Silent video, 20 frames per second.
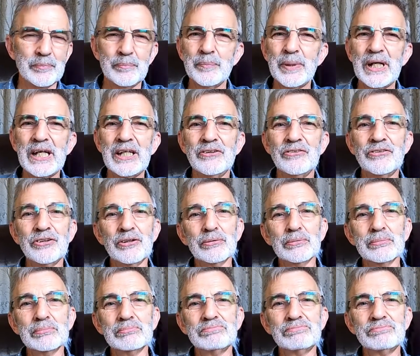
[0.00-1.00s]
pan
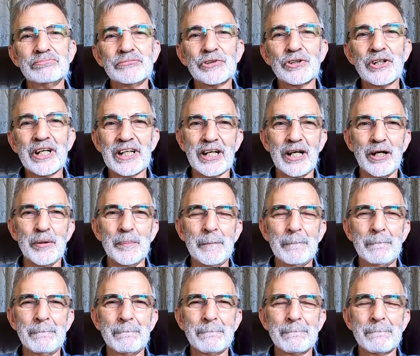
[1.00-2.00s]
tilt tracker,
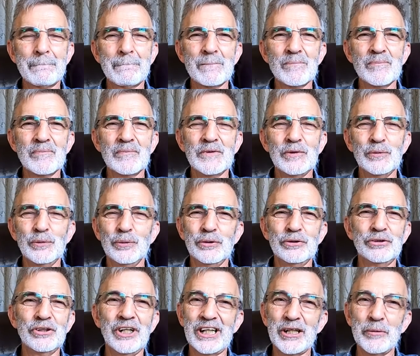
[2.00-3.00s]
or
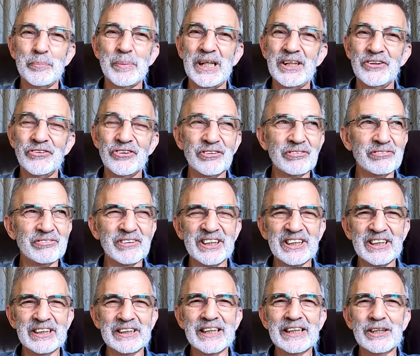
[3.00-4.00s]
tracker pan tilt I
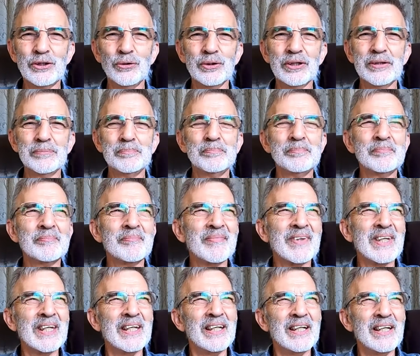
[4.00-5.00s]
think they call it,
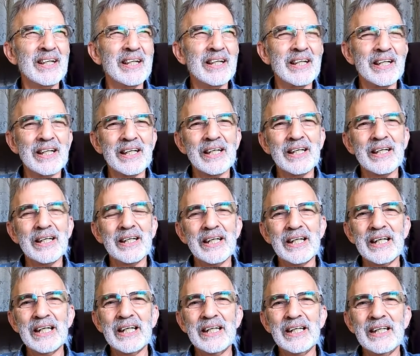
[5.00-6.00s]

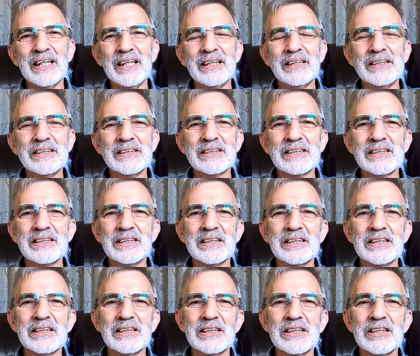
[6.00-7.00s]
and
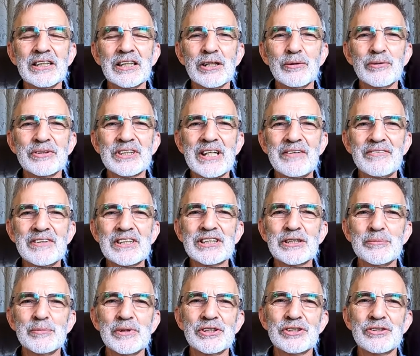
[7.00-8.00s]
I was having
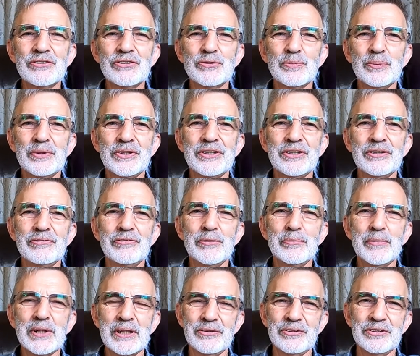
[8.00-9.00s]
some issues with the
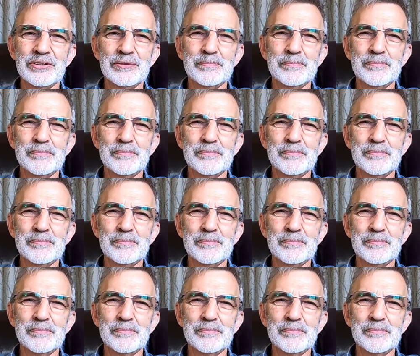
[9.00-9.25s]
remote.